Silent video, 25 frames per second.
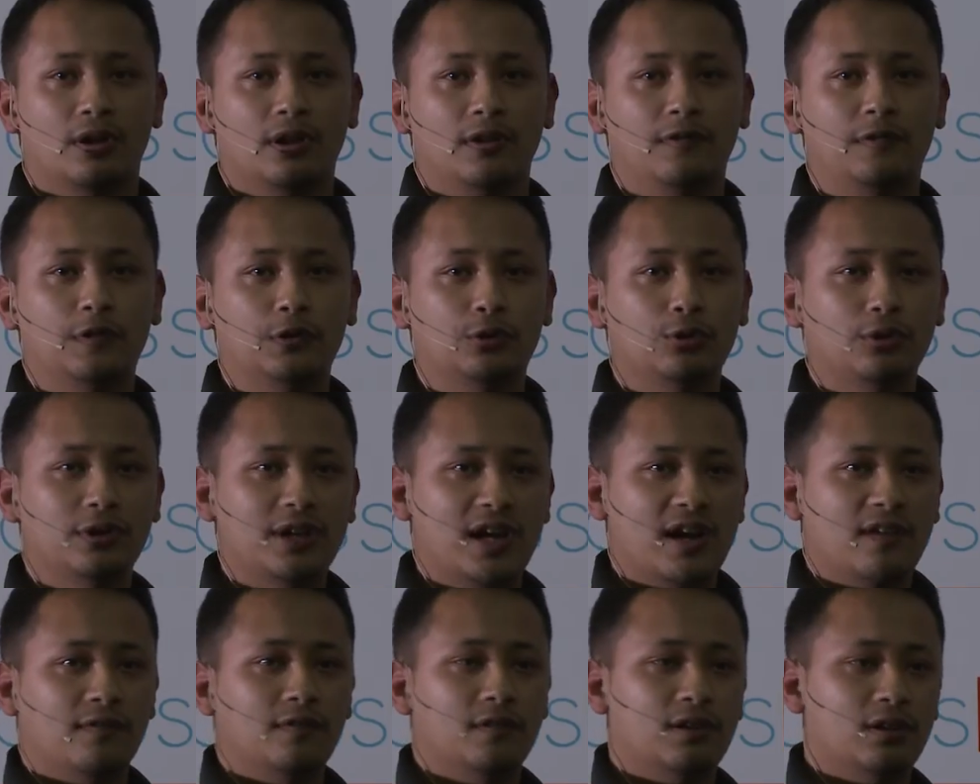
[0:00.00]
if you don't
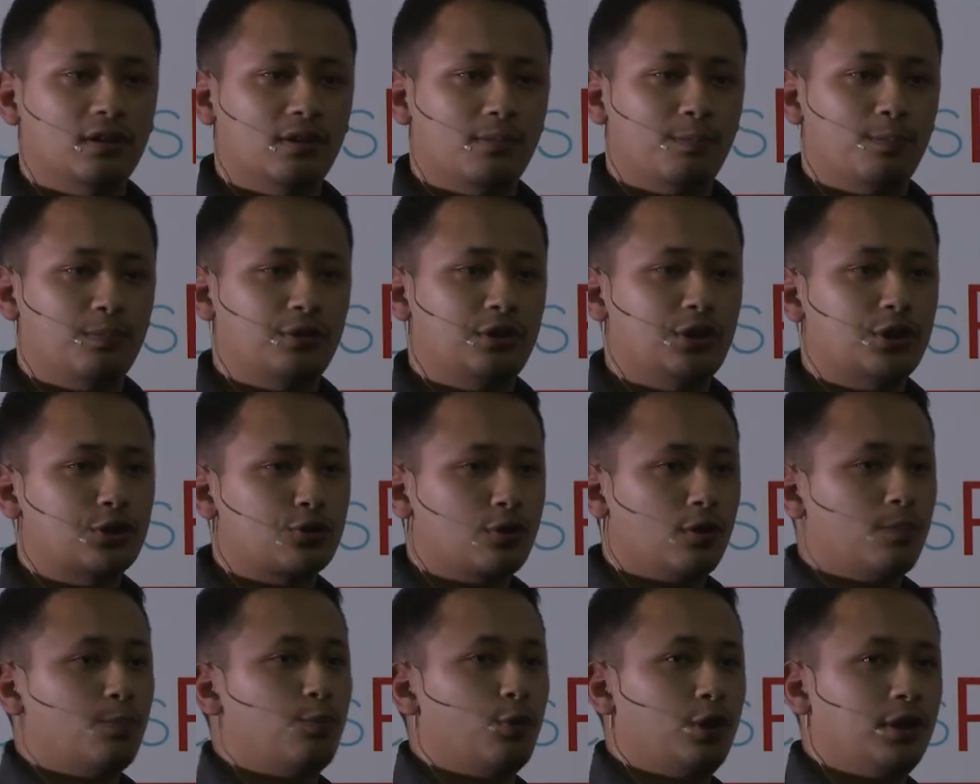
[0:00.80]
have a
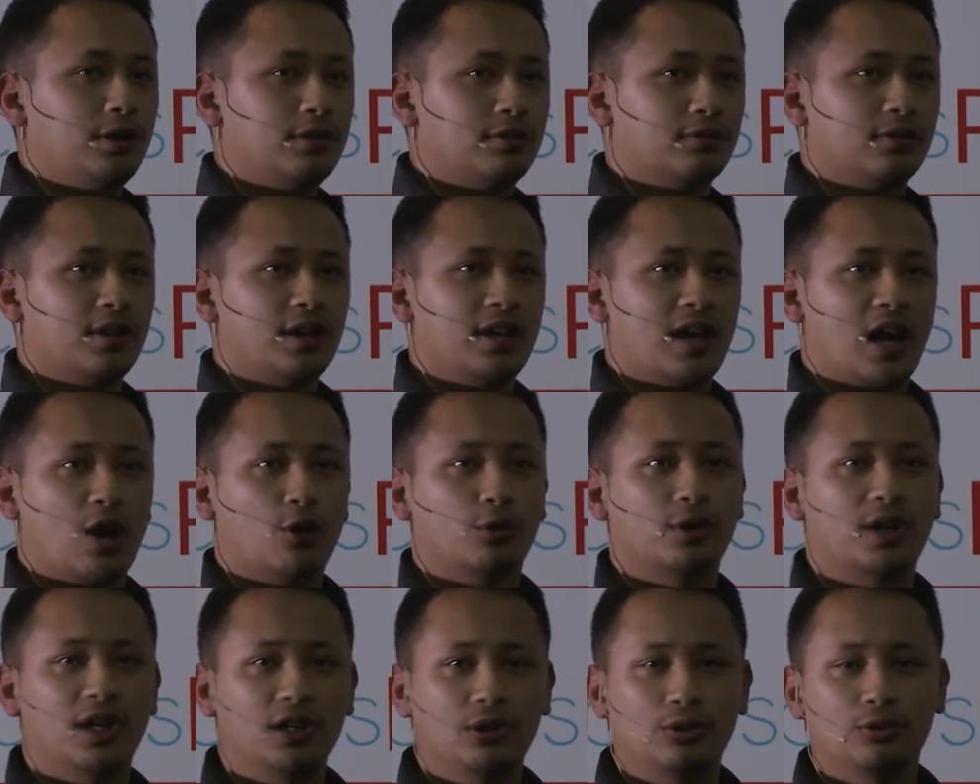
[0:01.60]
restore point, then
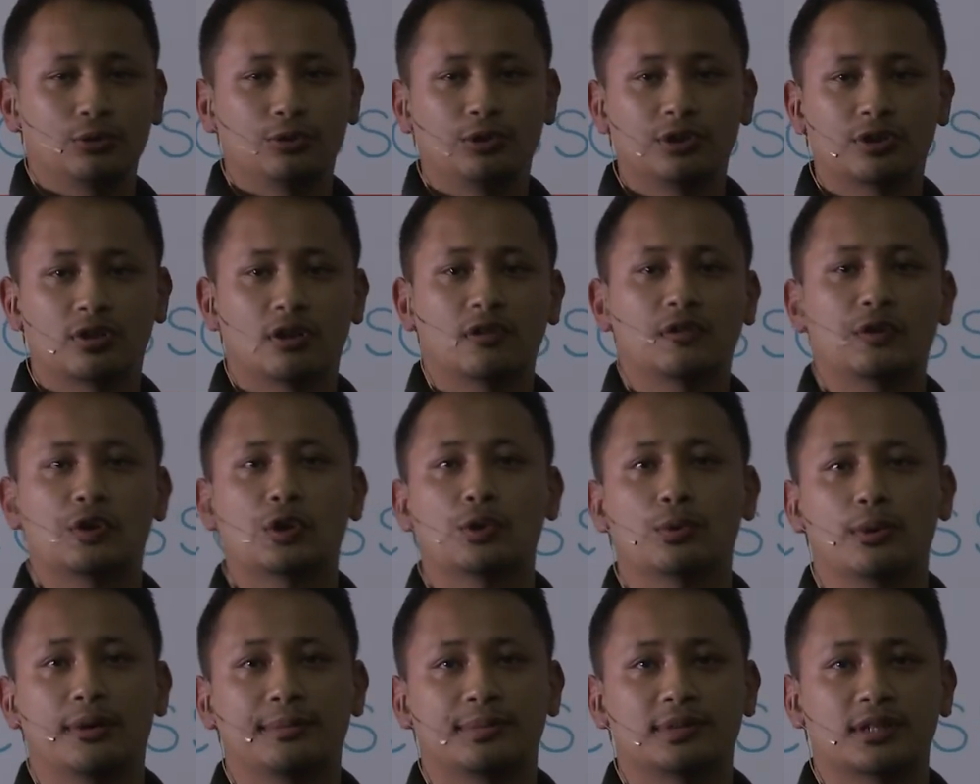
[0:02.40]
how can you recover
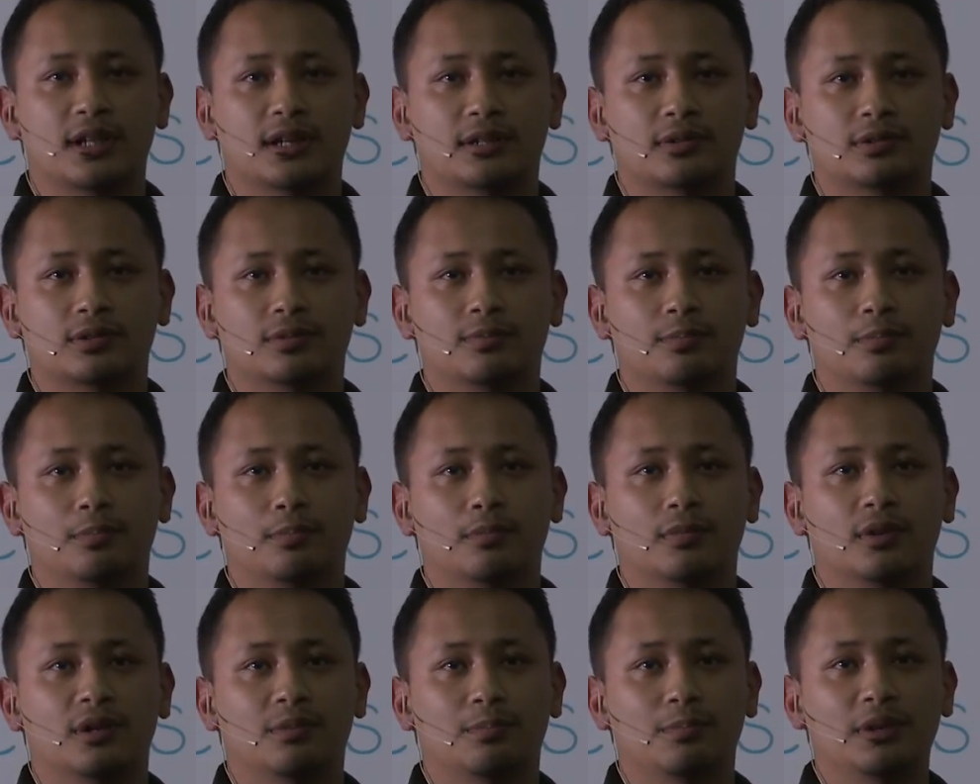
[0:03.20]
your website?
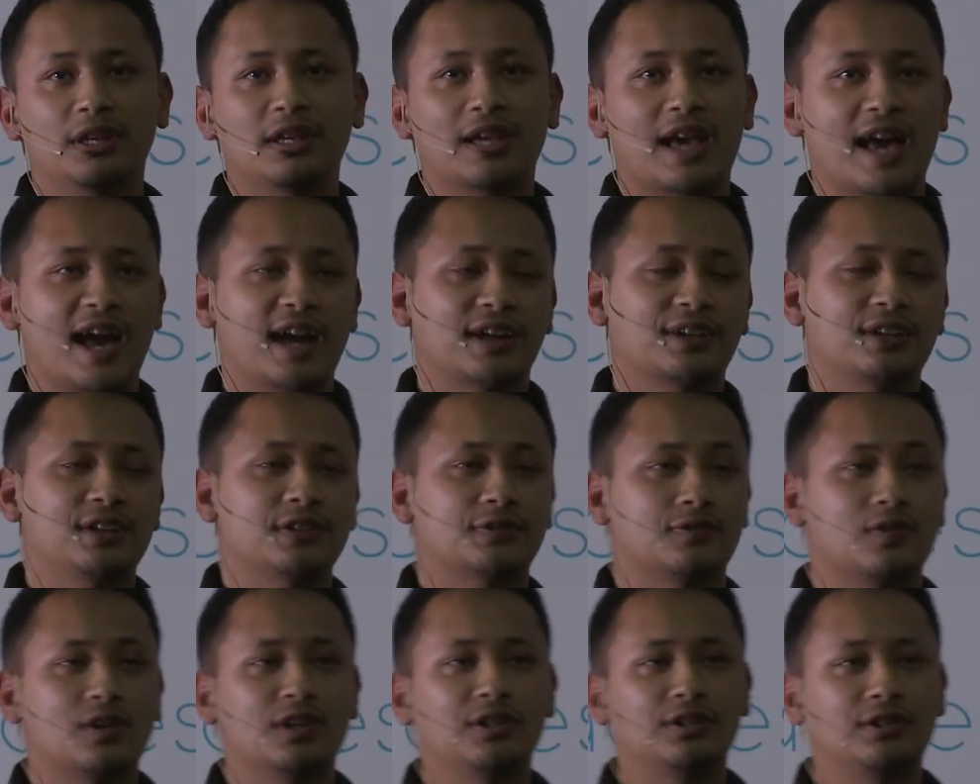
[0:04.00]
Being hacked
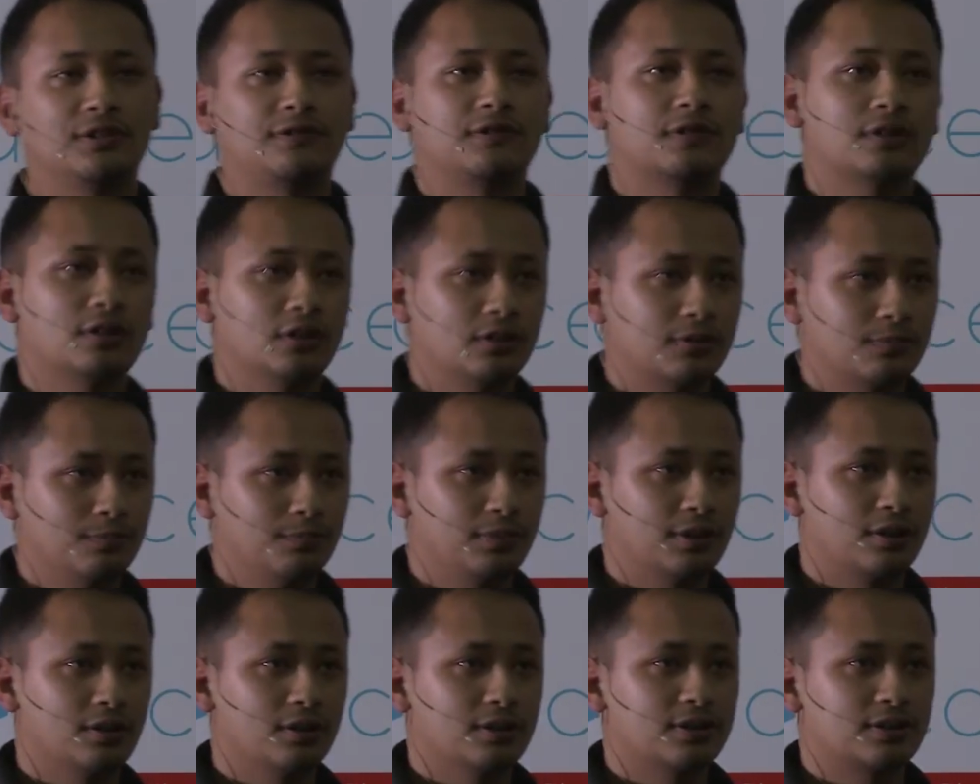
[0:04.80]
is very difficult
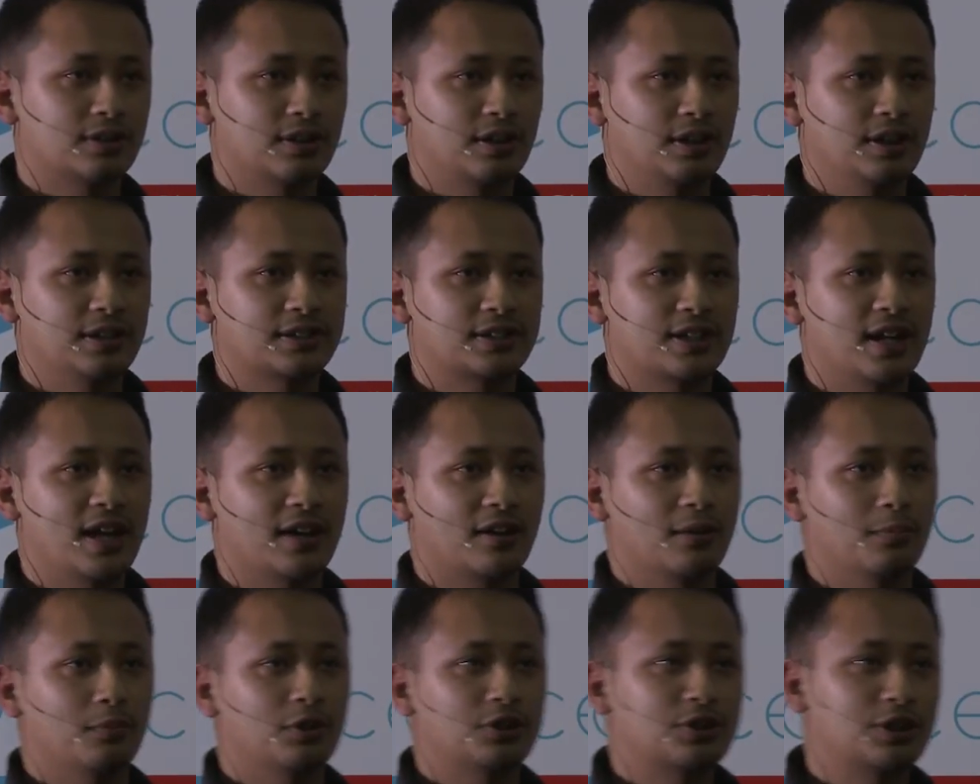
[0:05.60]
because it's
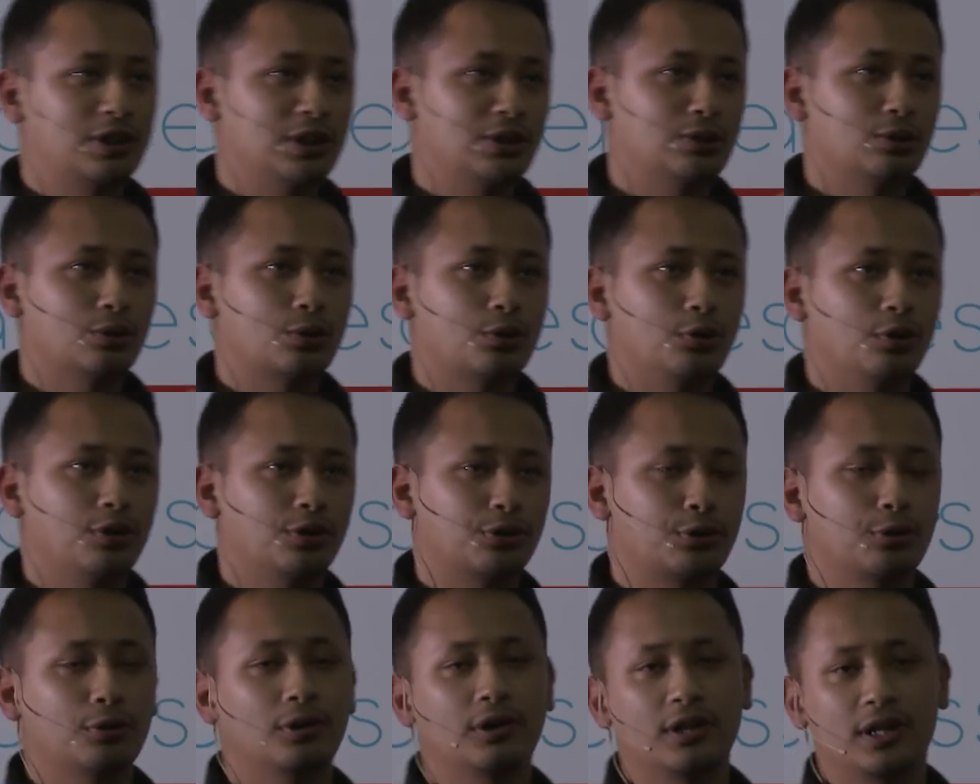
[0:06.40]
like a mosquito
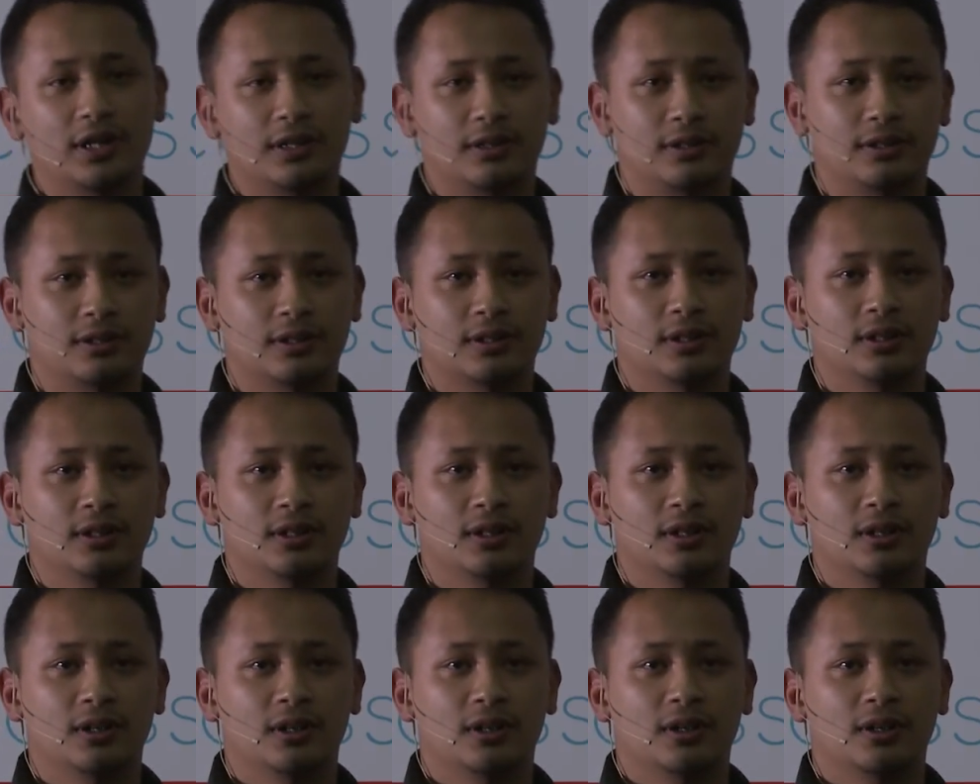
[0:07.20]
going through a net.
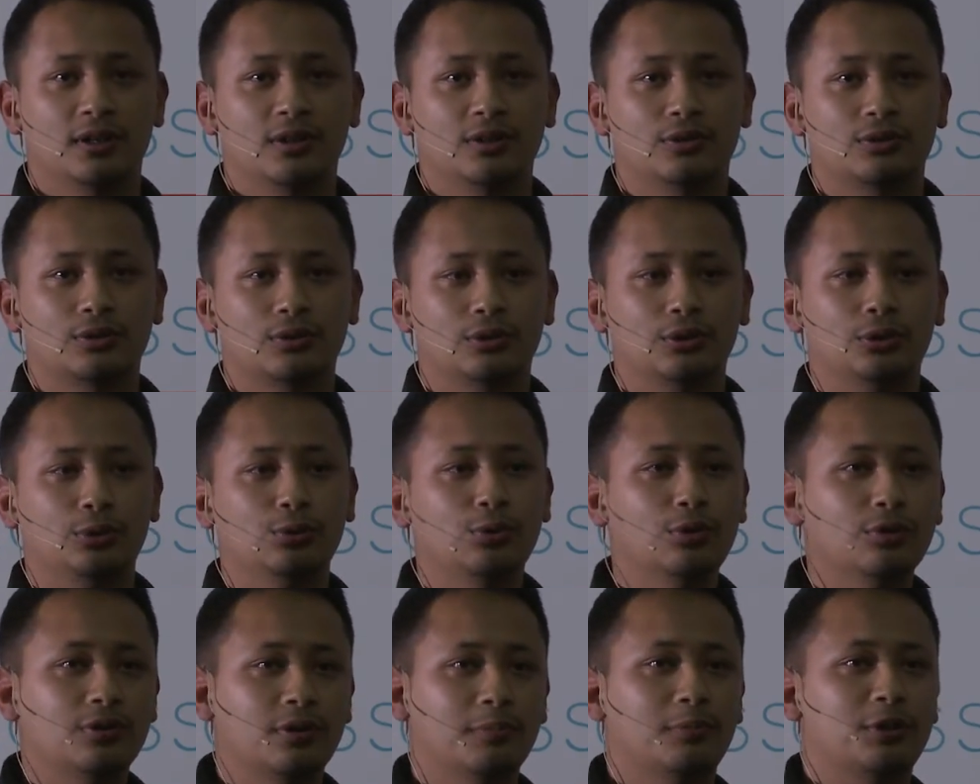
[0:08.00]
So you
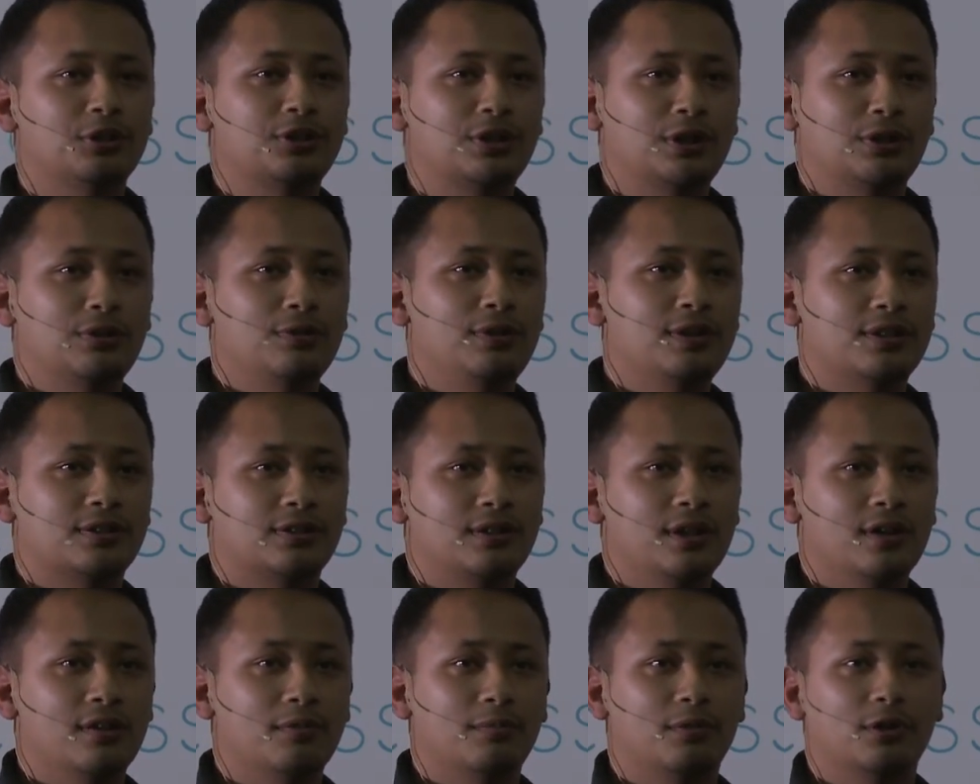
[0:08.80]
know the mosquito is
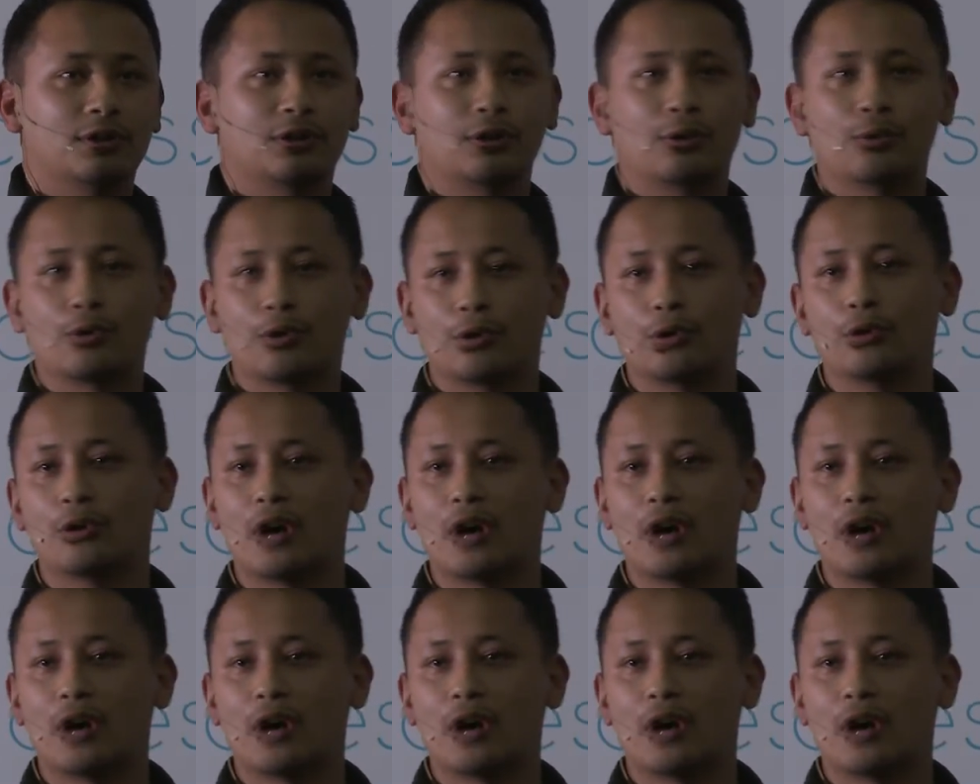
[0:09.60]
there, but you don't